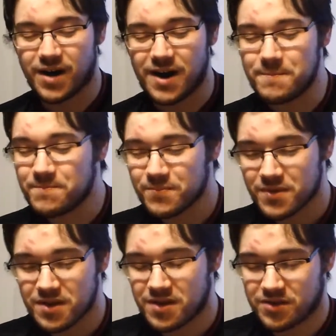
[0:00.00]
But
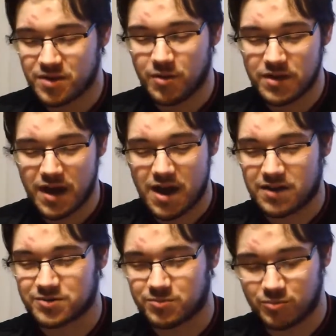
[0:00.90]
the one that
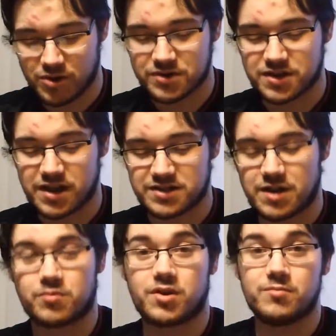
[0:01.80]
I will say
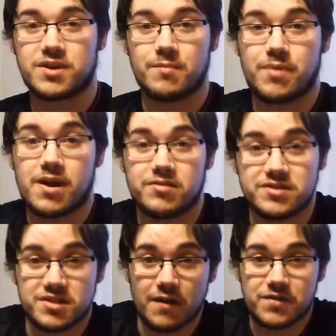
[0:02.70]
is that we're going to be
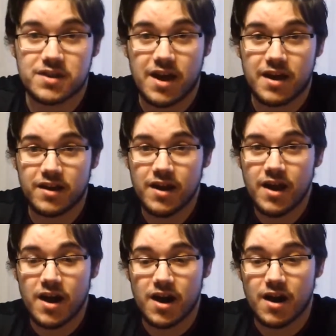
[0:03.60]
comparing stuff
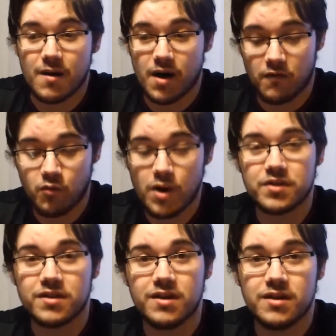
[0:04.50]
today uh, of
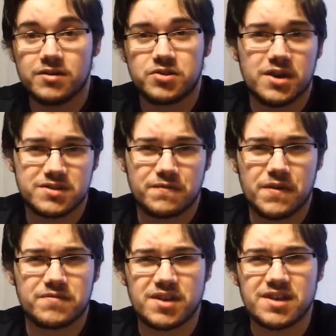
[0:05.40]
what two
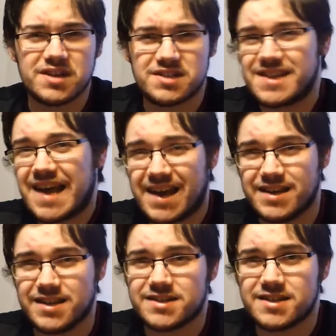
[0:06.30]
thousand fifteen is to
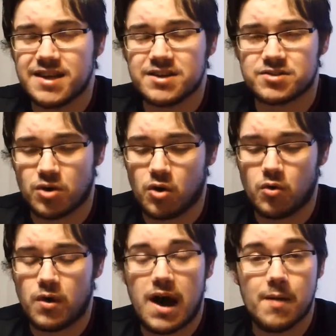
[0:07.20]
nineties.
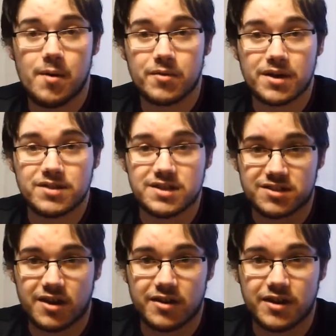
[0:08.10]
So how about we get
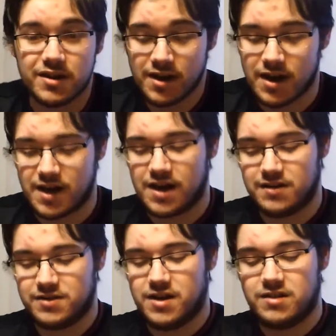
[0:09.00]
that started,
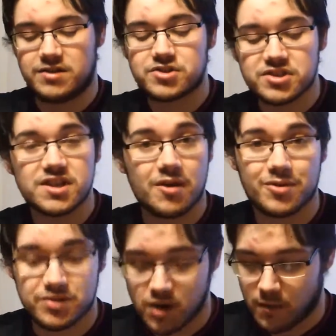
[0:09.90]
and uh, let's just see
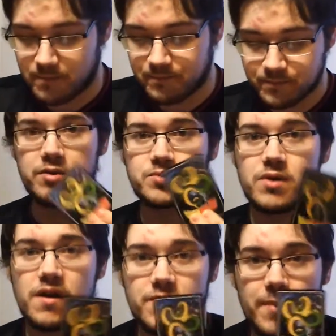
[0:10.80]
how things go.
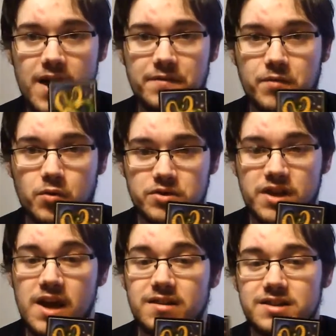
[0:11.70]
Anyways, right off the bat, of
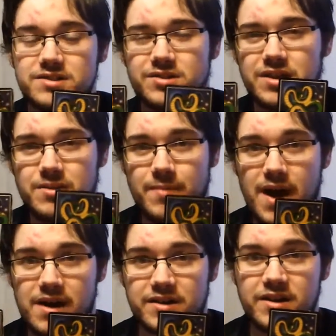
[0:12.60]
course, let's look at the
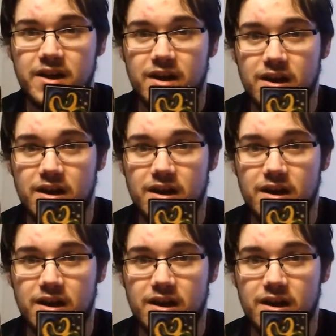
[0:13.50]
back.